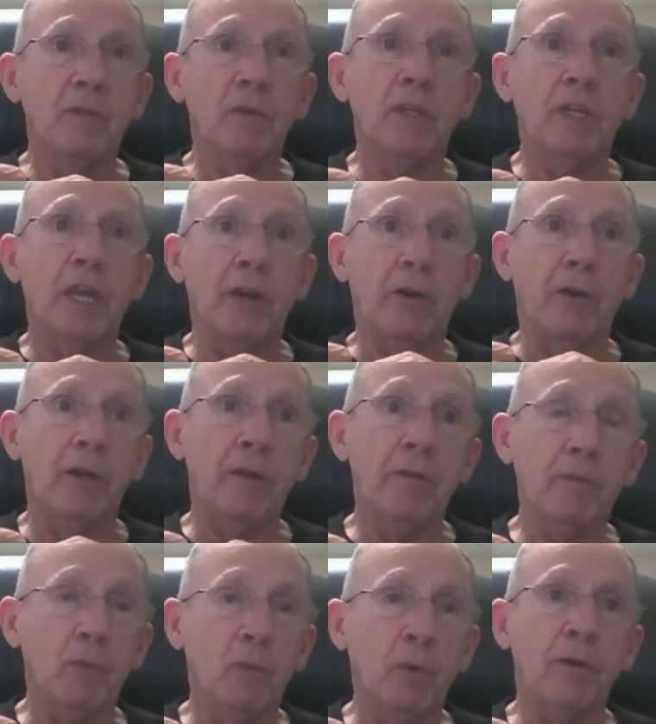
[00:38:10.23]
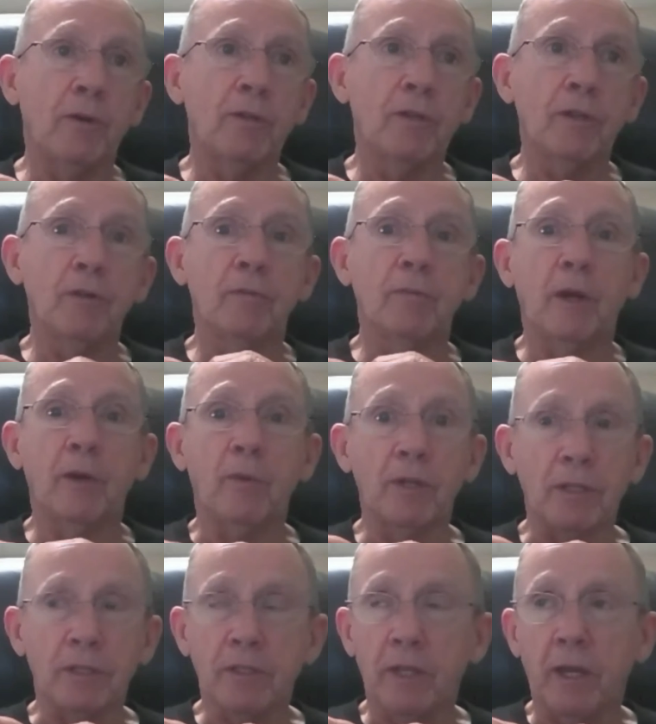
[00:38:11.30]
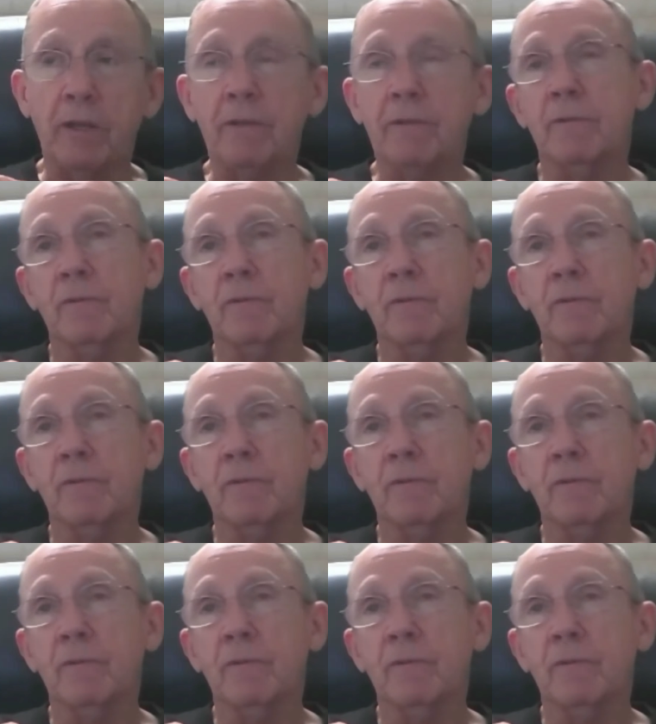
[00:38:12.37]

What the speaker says: carry one or two in my rucksack,